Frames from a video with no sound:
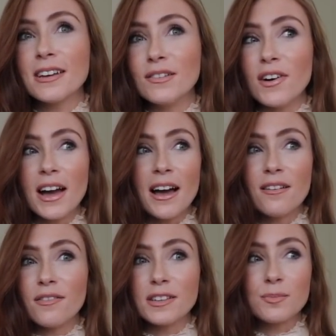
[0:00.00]
if
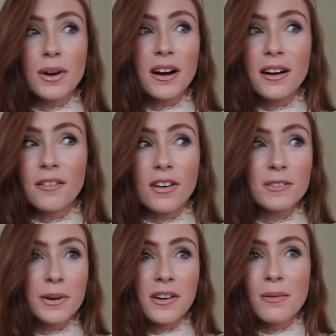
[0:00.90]
I spare
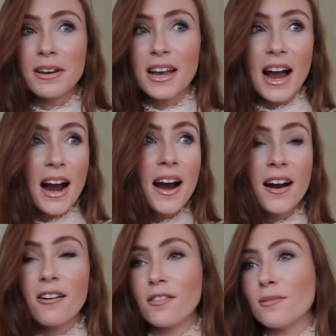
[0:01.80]
time in a
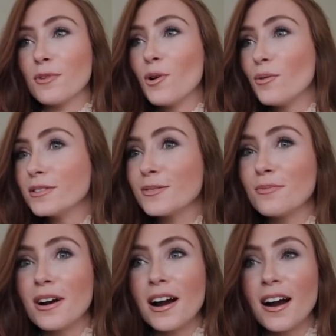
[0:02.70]
car or if I'm going
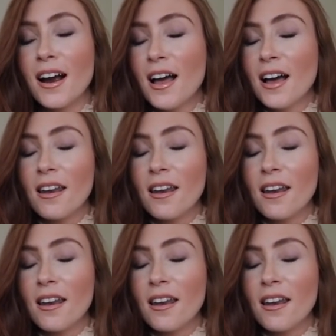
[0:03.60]
somewhere.